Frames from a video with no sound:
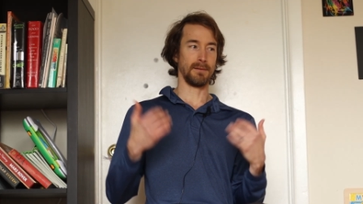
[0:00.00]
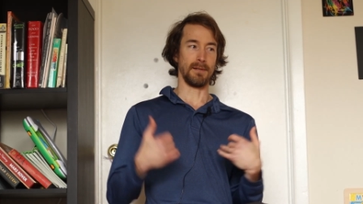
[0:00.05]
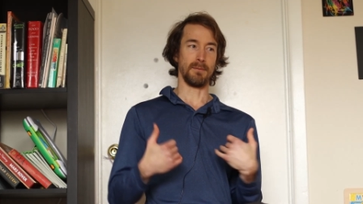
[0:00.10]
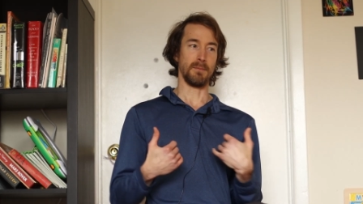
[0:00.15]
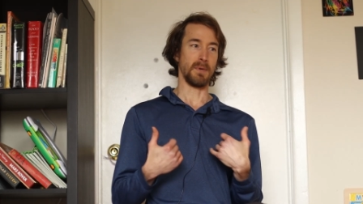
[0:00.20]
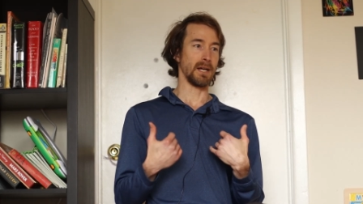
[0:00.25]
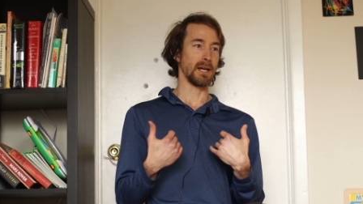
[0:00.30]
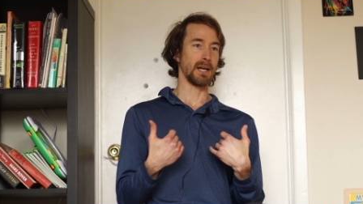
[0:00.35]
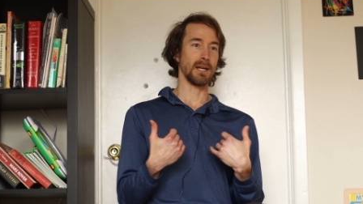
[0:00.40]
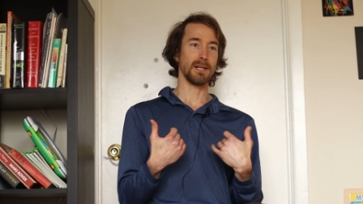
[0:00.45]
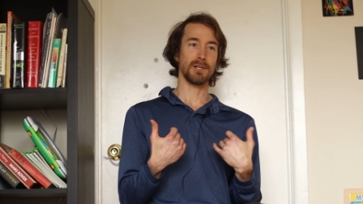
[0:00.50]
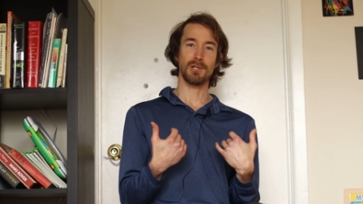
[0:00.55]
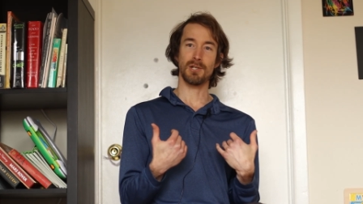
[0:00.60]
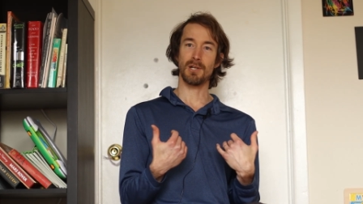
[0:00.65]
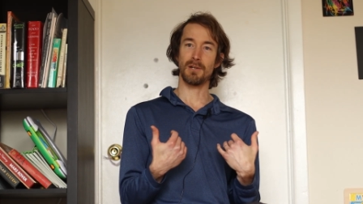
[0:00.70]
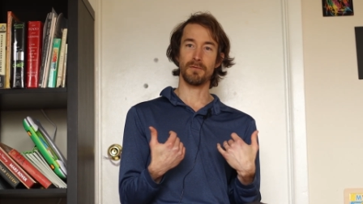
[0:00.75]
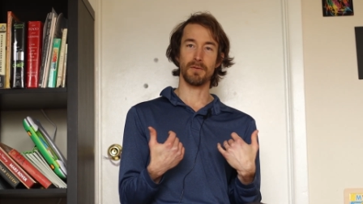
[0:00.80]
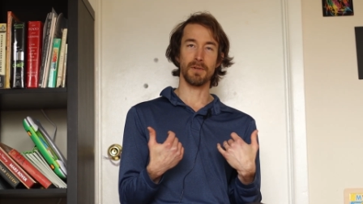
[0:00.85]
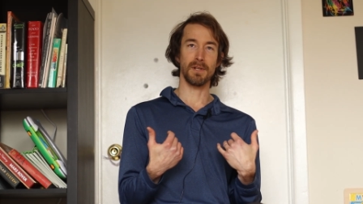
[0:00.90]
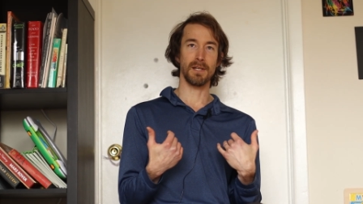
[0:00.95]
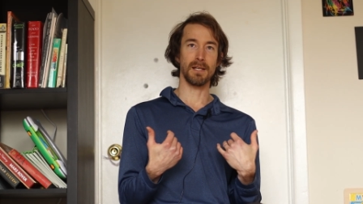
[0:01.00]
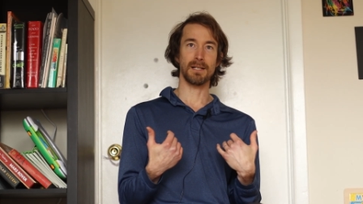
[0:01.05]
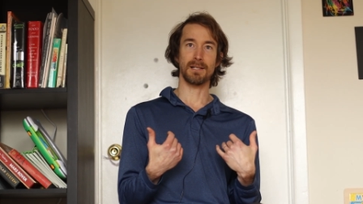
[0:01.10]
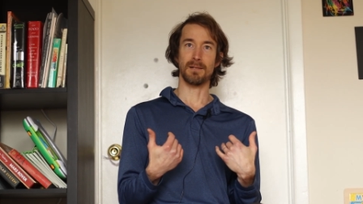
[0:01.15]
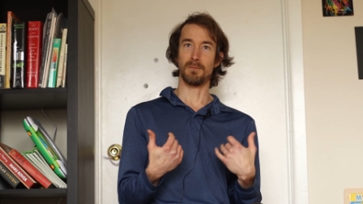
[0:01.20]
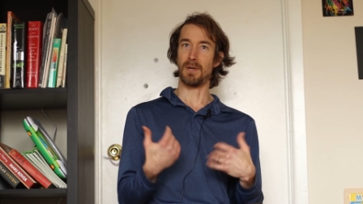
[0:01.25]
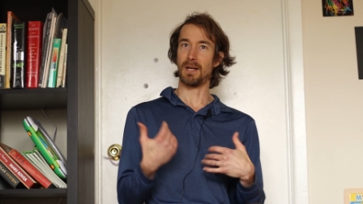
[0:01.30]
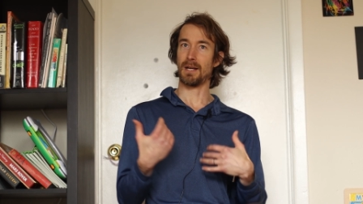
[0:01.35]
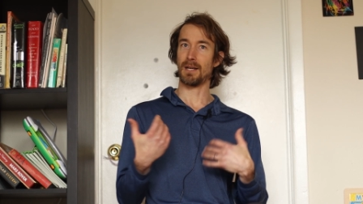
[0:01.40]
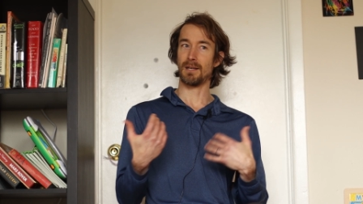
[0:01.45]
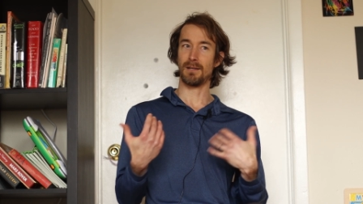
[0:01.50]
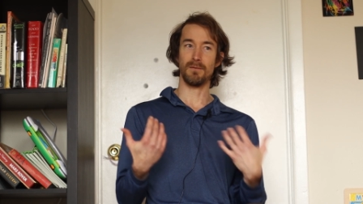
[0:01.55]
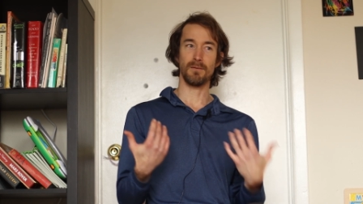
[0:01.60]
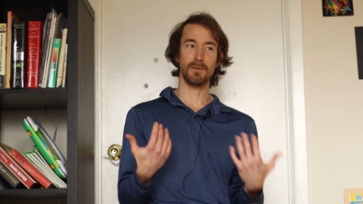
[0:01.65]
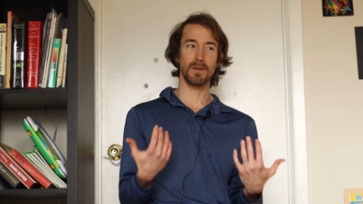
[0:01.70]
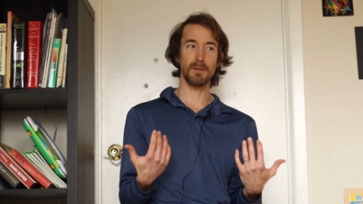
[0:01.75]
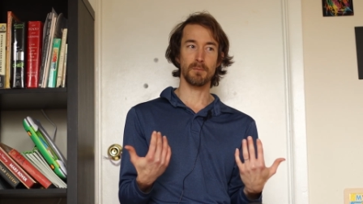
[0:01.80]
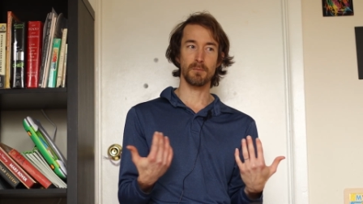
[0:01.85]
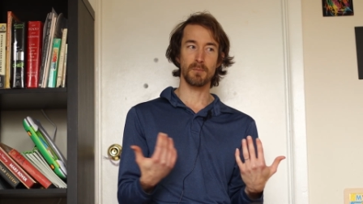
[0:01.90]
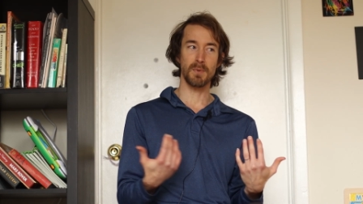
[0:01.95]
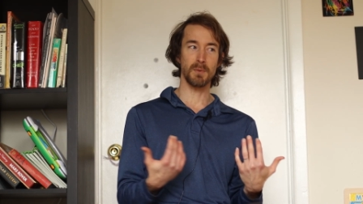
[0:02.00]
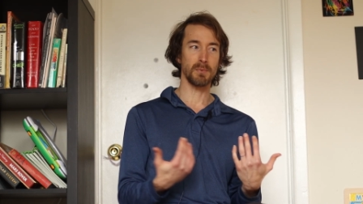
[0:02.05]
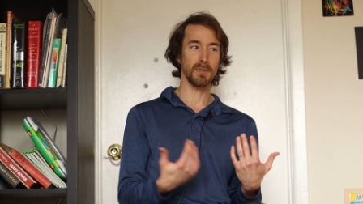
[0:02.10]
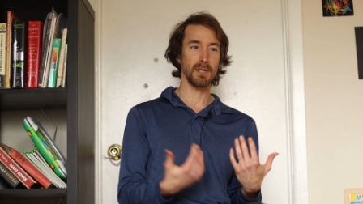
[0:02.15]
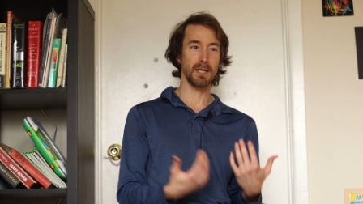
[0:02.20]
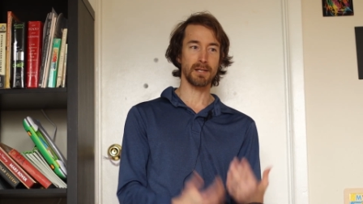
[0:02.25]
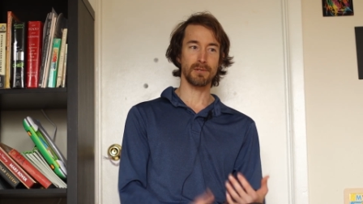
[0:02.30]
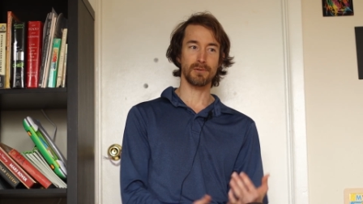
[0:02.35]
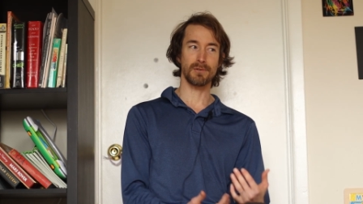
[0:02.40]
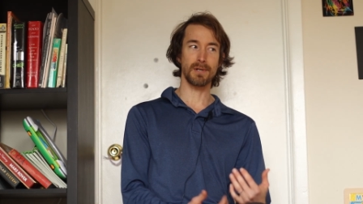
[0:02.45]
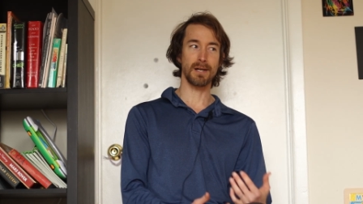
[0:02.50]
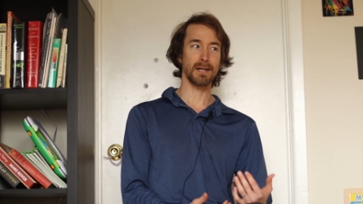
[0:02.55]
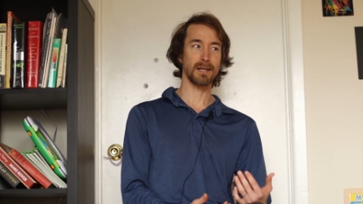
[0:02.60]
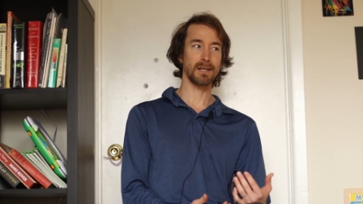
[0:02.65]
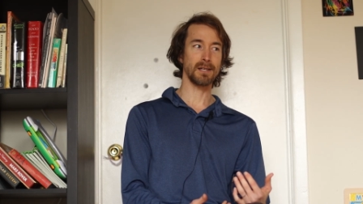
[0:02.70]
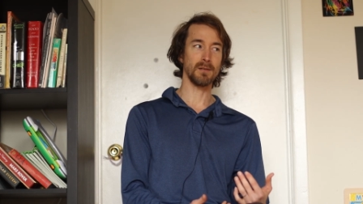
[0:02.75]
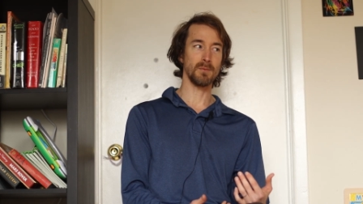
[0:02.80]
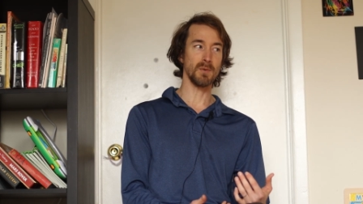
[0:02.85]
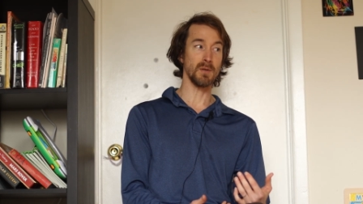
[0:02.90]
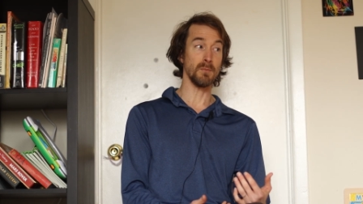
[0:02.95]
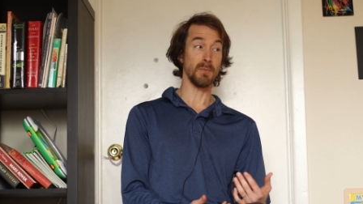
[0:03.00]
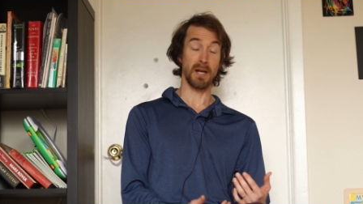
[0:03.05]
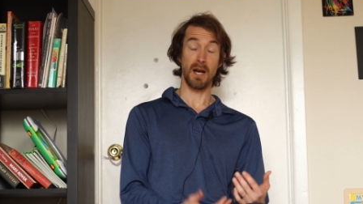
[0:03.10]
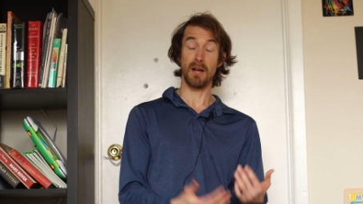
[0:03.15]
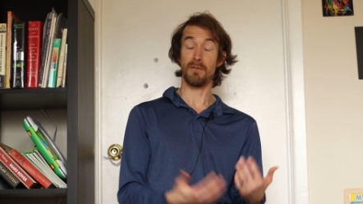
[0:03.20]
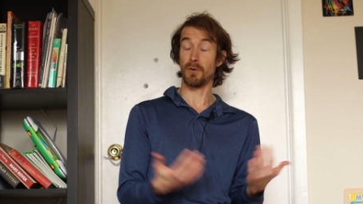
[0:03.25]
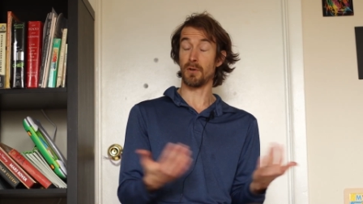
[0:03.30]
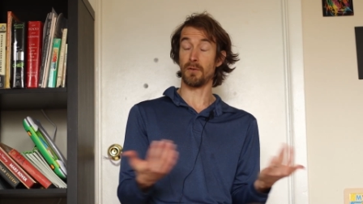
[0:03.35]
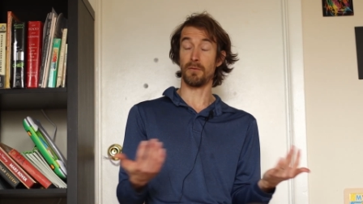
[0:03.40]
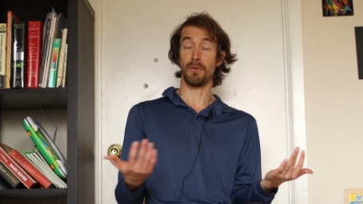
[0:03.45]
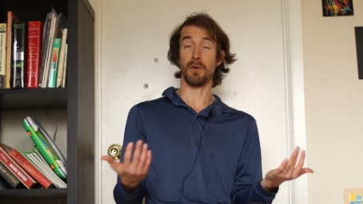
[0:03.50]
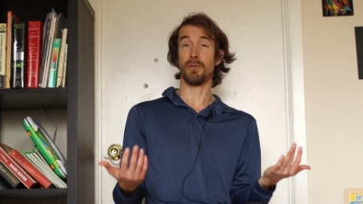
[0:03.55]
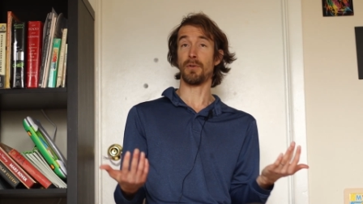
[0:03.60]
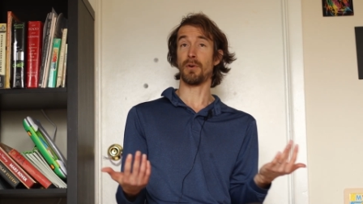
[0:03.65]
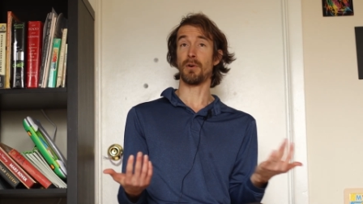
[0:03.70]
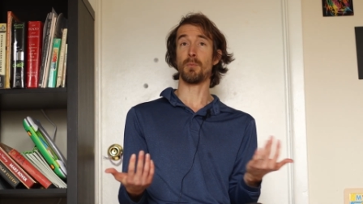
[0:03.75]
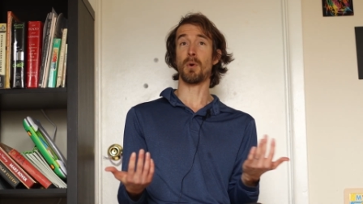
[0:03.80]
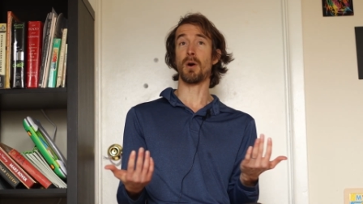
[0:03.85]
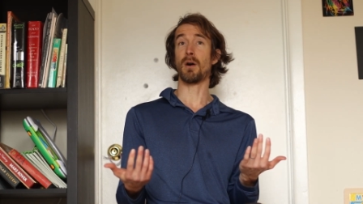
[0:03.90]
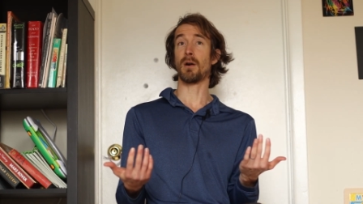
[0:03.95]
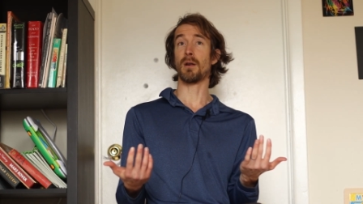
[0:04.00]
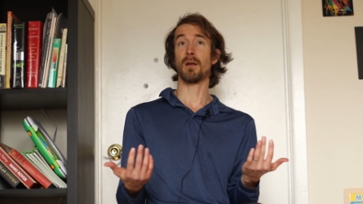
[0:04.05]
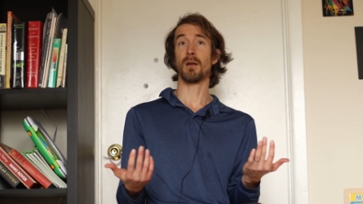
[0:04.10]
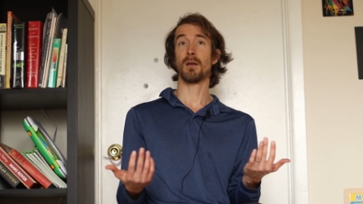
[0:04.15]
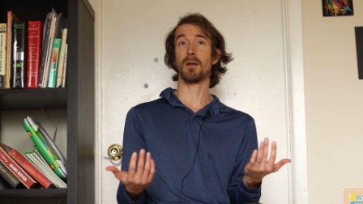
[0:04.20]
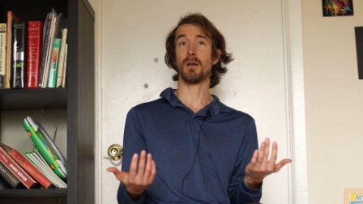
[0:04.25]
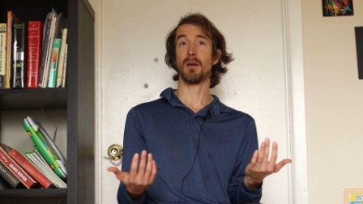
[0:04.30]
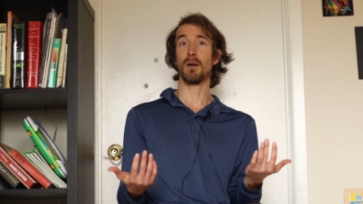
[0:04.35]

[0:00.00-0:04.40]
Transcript: I might get shit for this. I might even get people like trying to kill me, but I voted for a third party.